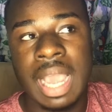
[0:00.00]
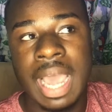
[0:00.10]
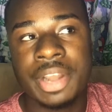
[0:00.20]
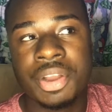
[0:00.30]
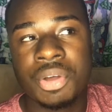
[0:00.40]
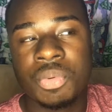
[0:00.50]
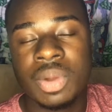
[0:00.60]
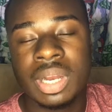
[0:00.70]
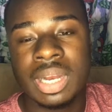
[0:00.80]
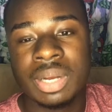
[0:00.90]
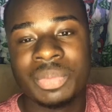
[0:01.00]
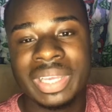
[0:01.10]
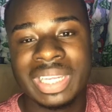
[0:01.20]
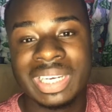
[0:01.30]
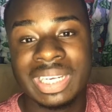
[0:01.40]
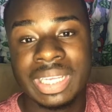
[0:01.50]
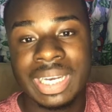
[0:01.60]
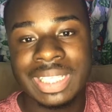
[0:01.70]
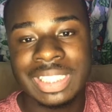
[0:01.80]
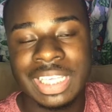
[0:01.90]
I know where we can get a
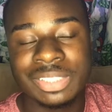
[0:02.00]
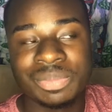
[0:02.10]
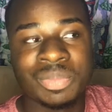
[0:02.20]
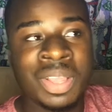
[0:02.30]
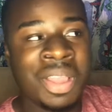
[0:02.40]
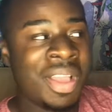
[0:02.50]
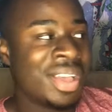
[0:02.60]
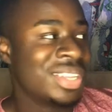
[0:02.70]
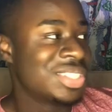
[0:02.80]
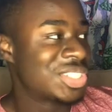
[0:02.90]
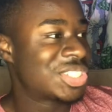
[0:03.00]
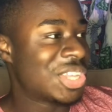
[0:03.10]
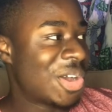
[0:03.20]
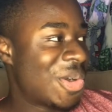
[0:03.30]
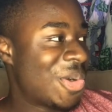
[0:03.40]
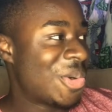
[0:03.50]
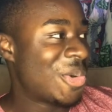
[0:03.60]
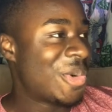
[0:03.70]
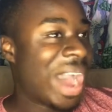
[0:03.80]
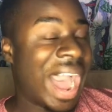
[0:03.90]
DNA test.
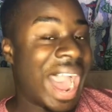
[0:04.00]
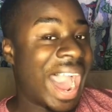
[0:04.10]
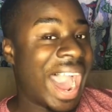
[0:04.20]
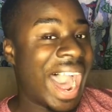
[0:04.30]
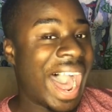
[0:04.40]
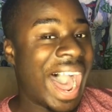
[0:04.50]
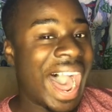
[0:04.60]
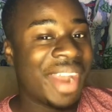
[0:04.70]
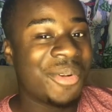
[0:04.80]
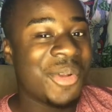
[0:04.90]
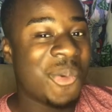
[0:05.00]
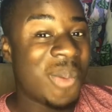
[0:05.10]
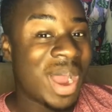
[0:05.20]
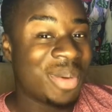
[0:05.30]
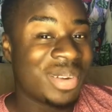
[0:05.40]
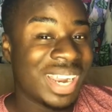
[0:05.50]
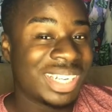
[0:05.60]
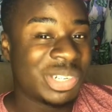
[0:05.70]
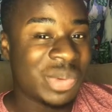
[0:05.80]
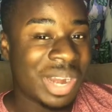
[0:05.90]
So I don't know why I
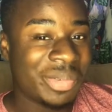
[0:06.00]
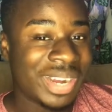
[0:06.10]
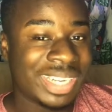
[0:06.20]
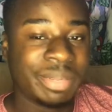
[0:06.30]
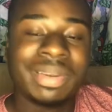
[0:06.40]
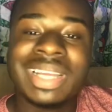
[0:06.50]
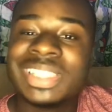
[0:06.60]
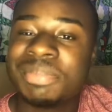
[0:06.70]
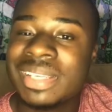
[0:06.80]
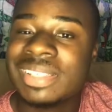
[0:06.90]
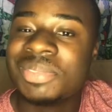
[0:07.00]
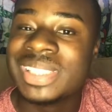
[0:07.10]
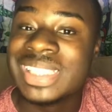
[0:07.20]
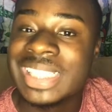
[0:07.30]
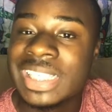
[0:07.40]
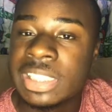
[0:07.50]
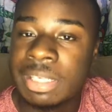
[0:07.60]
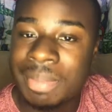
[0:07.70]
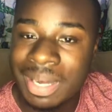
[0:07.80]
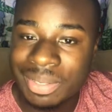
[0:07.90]
reacted the way I reacted, but I just basically was just
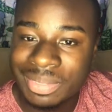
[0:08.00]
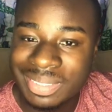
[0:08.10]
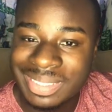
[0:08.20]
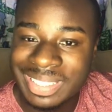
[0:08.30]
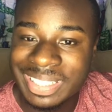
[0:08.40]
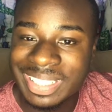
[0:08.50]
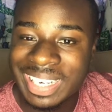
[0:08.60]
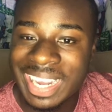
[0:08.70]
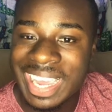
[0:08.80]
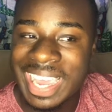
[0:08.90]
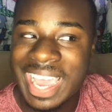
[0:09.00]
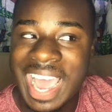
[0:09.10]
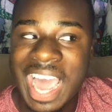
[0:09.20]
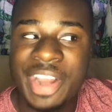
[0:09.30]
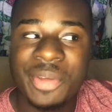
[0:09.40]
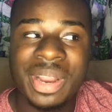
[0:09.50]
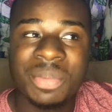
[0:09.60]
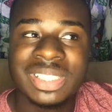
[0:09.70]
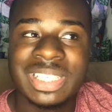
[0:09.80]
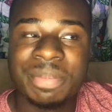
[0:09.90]
cussing him out. And I know
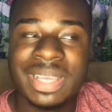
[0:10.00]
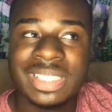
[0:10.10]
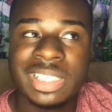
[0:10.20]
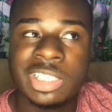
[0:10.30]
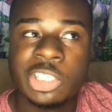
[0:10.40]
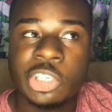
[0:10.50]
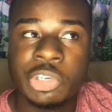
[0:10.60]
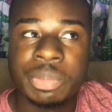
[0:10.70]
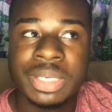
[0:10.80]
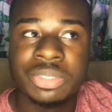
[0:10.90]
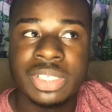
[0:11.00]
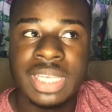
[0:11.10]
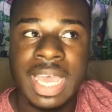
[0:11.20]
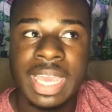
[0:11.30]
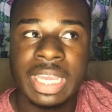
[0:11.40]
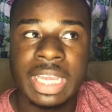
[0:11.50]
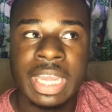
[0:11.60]
that wasn't the best thing to do, but it was just like,